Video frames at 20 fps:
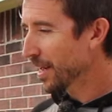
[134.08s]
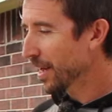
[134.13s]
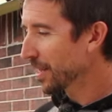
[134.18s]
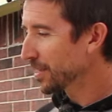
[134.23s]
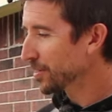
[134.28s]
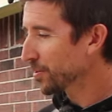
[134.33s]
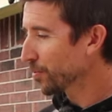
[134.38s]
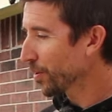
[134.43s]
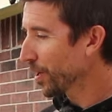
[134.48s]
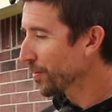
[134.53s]

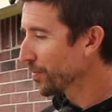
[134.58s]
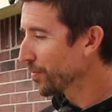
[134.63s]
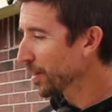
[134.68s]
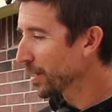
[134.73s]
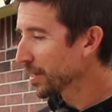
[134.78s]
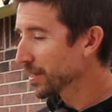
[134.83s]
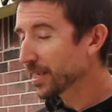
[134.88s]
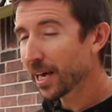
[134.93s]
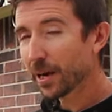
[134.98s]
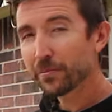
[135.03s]
tripod,
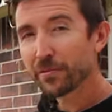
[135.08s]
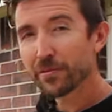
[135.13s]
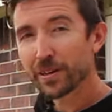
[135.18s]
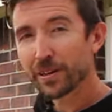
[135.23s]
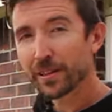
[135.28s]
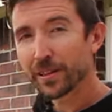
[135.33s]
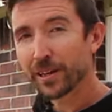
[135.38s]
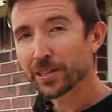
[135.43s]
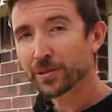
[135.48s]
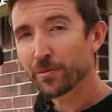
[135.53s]
you
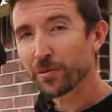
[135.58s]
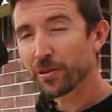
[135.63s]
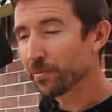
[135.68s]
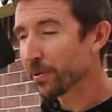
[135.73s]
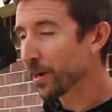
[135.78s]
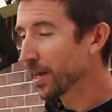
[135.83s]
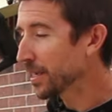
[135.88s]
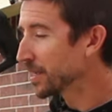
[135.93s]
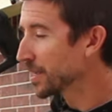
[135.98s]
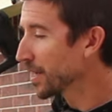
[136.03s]
know,
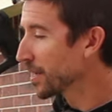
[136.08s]
bags,